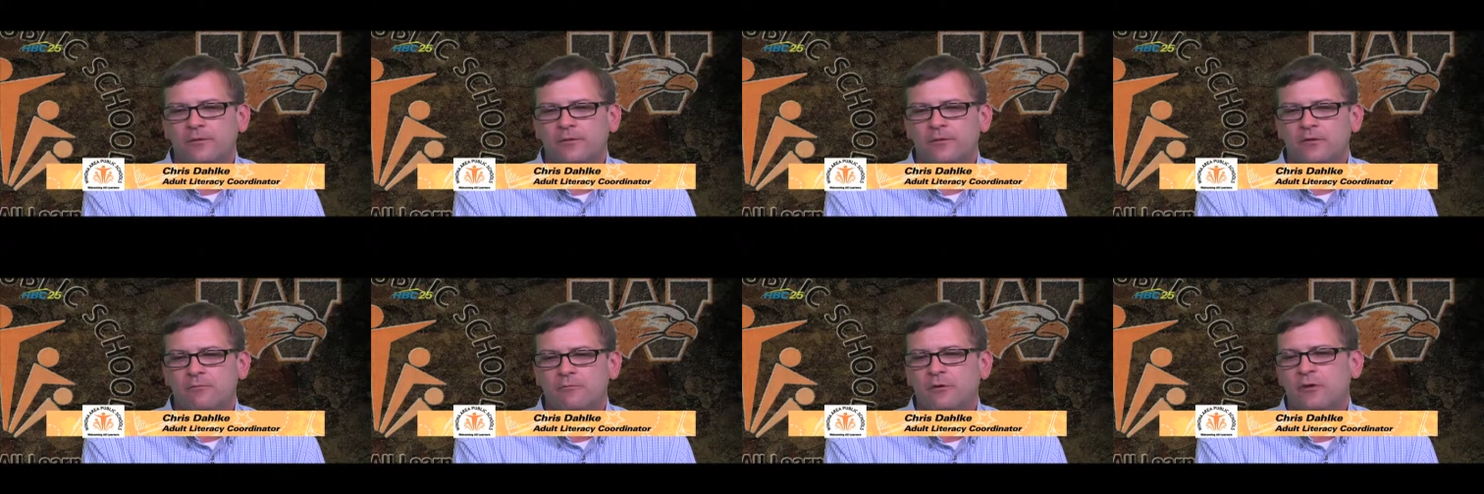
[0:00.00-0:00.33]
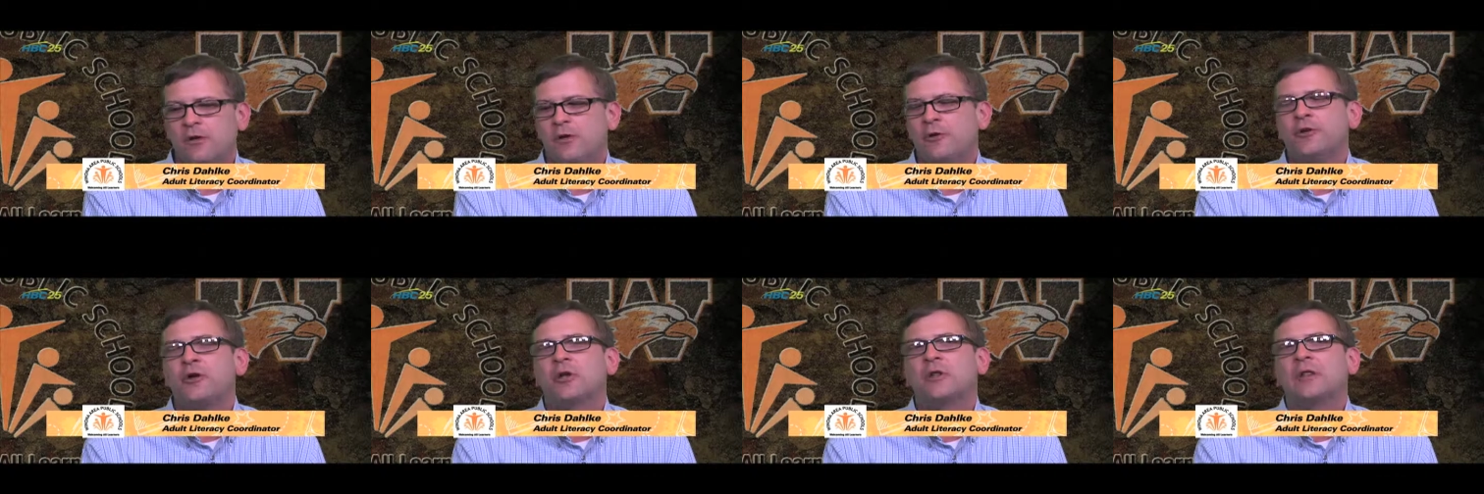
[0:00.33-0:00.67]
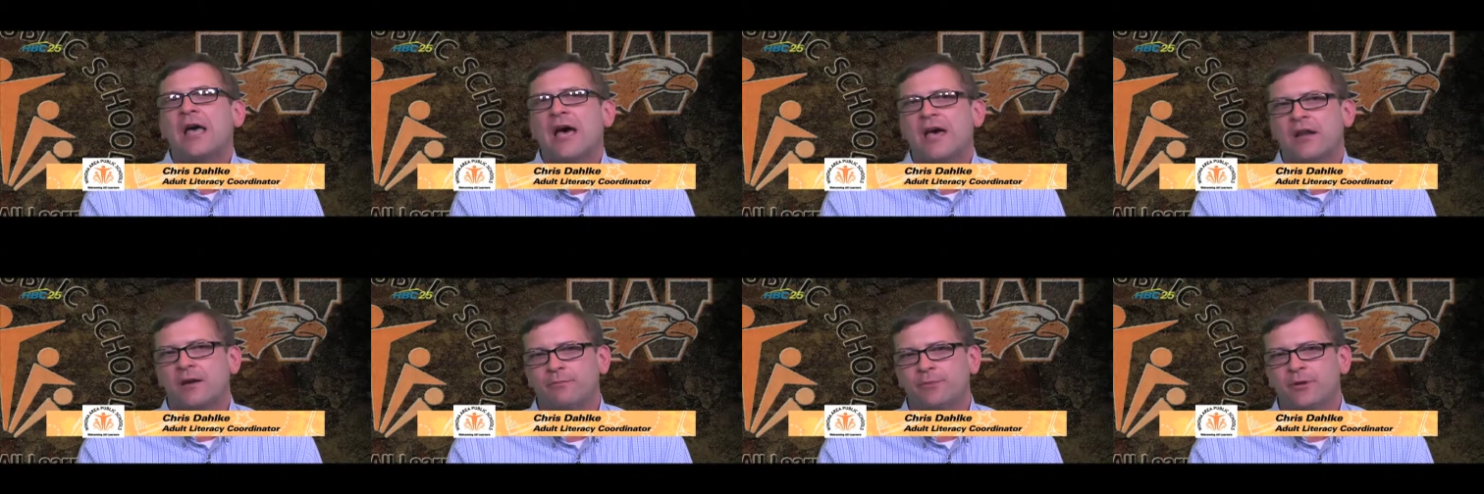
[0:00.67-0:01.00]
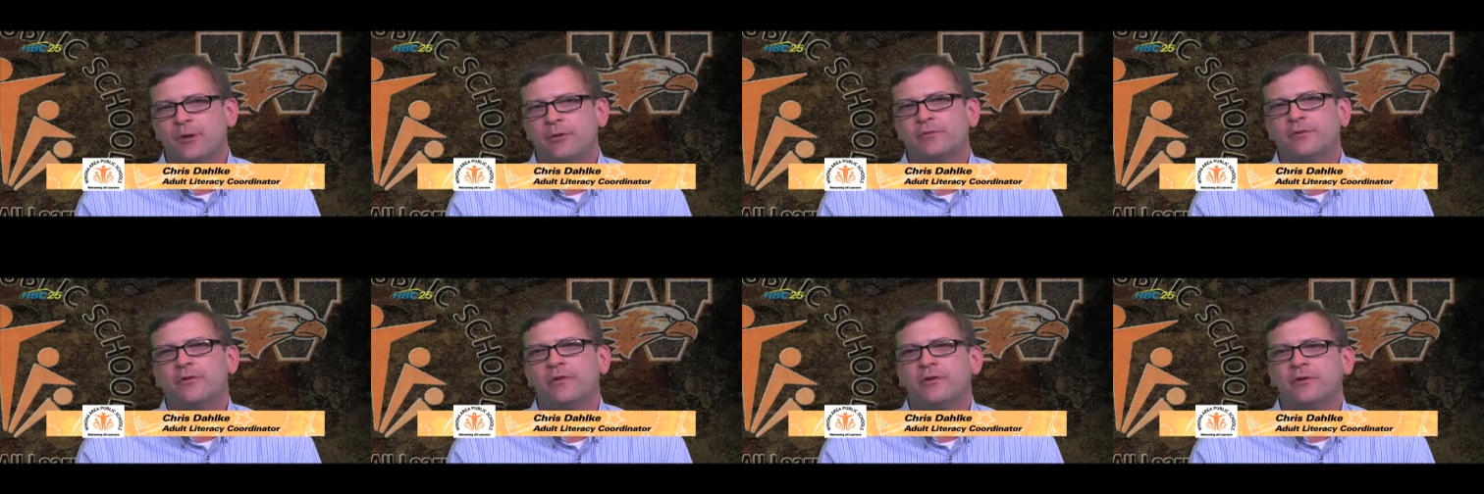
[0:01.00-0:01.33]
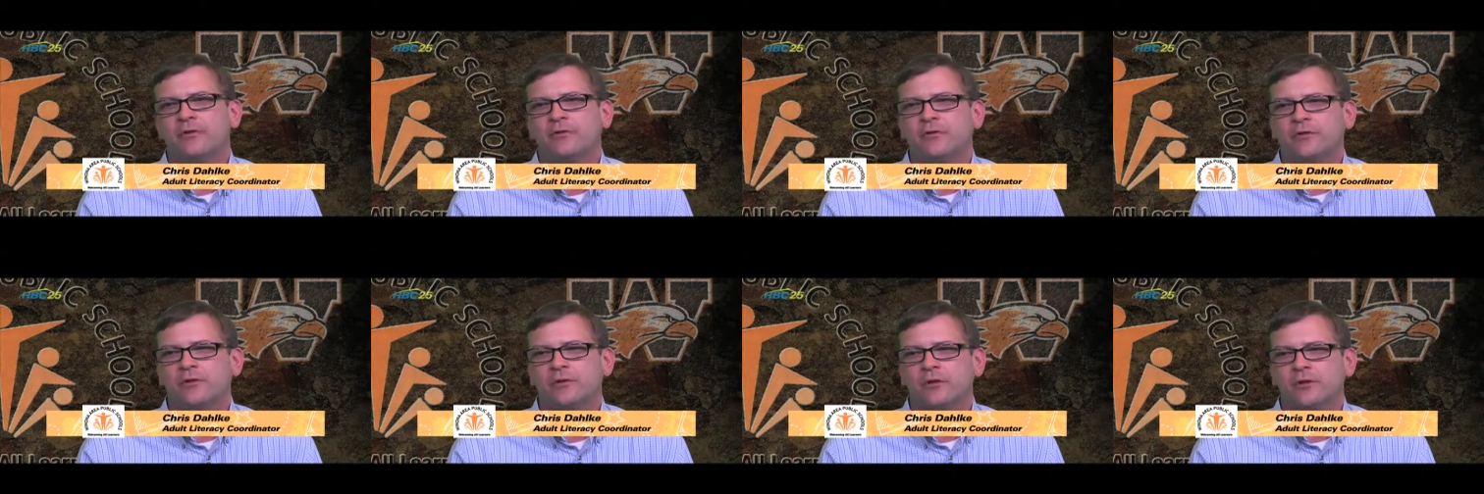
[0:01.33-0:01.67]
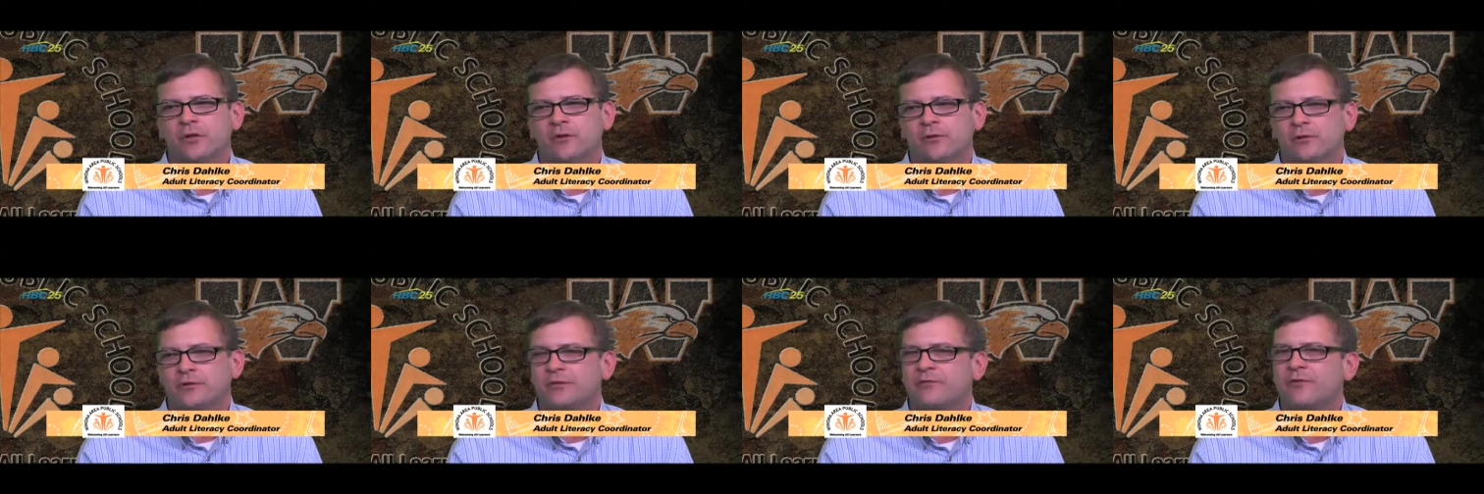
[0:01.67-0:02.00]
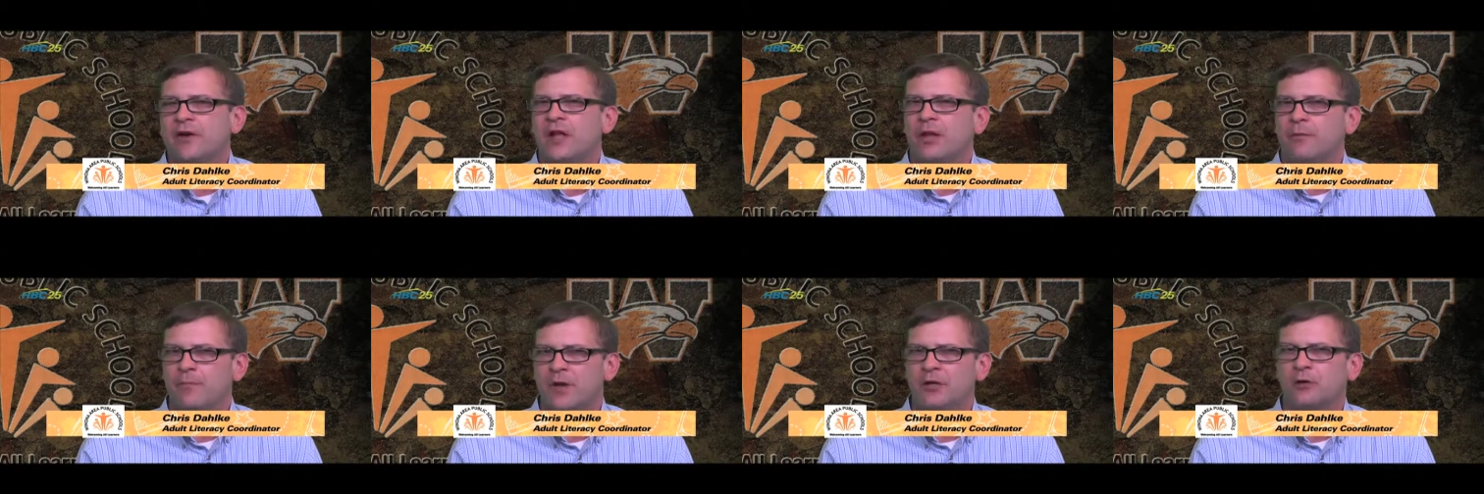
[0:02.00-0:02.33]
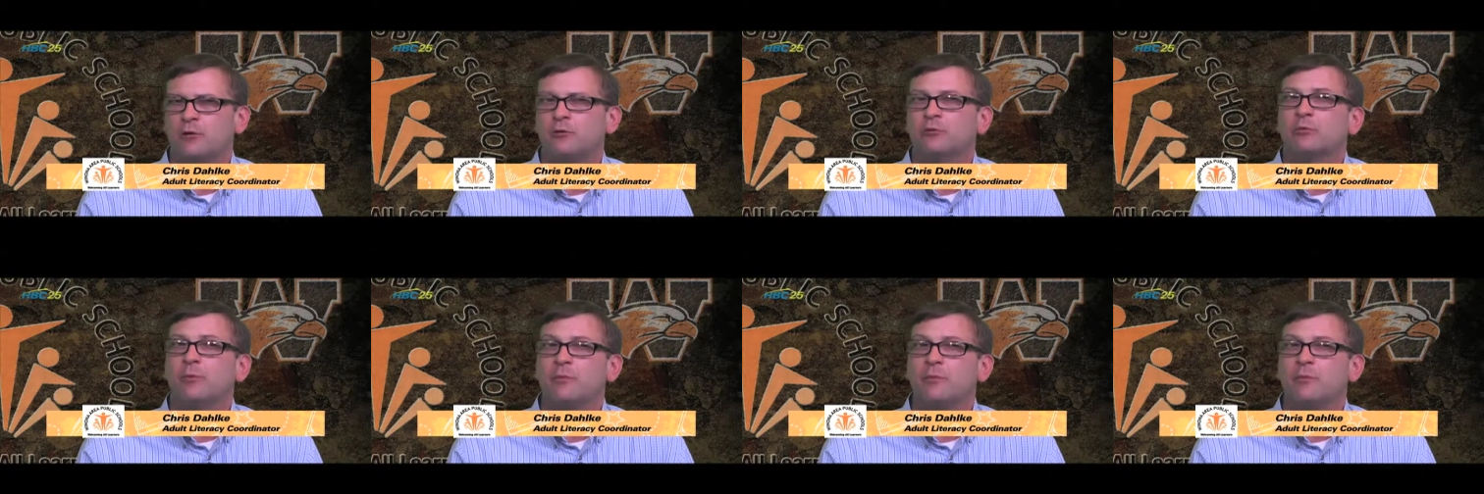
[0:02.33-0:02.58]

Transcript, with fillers: you've been hearing a lot about this either developmental